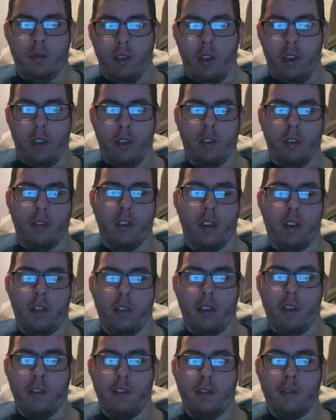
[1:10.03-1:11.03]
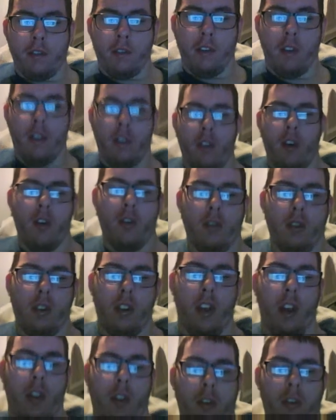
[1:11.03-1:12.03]
as it says here, his own
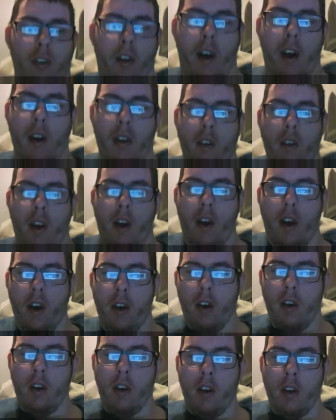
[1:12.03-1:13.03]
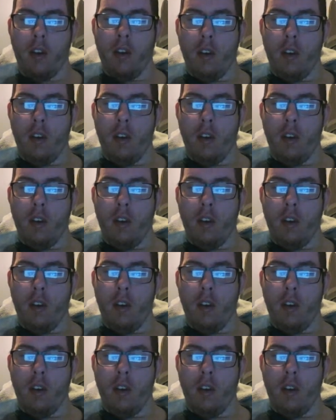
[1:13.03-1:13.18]
kill shot uh,